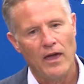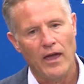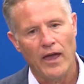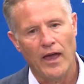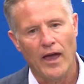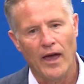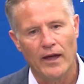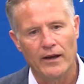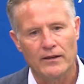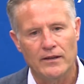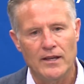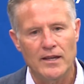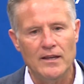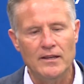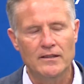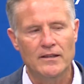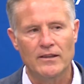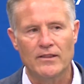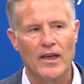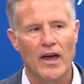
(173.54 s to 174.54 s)
And he
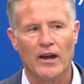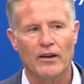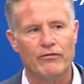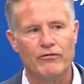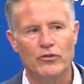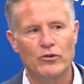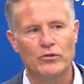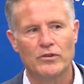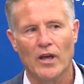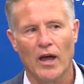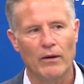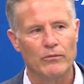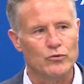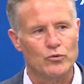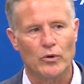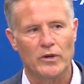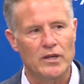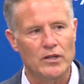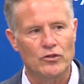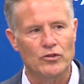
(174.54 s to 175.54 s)
did that a few times
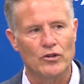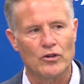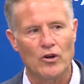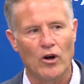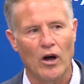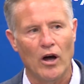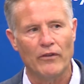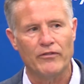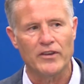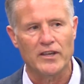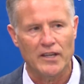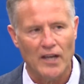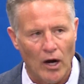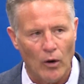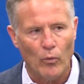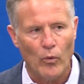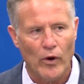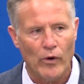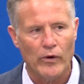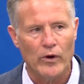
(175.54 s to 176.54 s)
where he took off. He
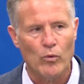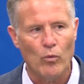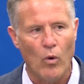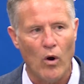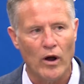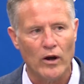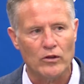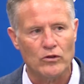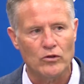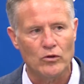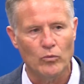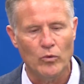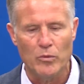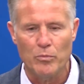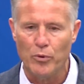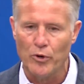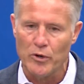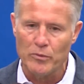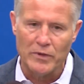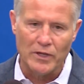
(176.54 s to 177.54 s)
got where he wanted to. We
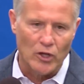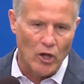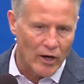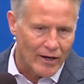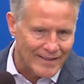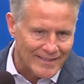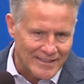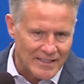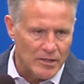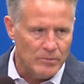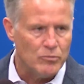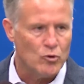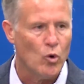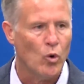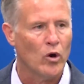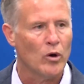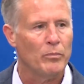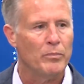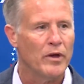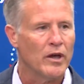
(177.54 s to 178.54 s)
put him in a lot of deep
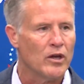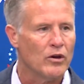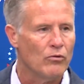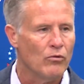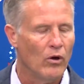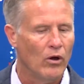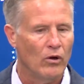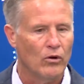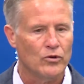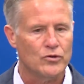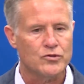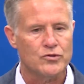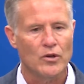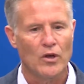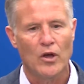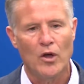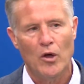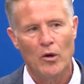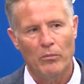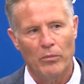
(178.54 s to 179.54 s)
corner pick and rolls.
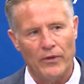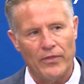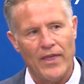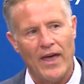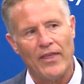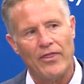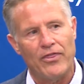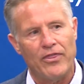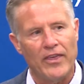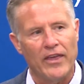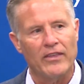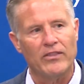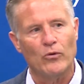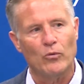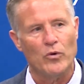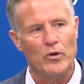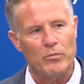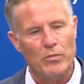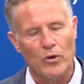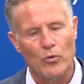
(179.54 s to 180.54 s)
But that thing that
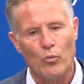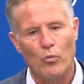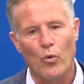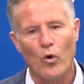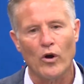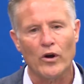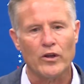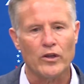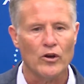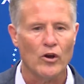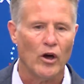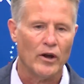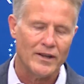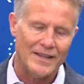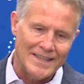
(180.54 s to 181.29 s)
we've been working on,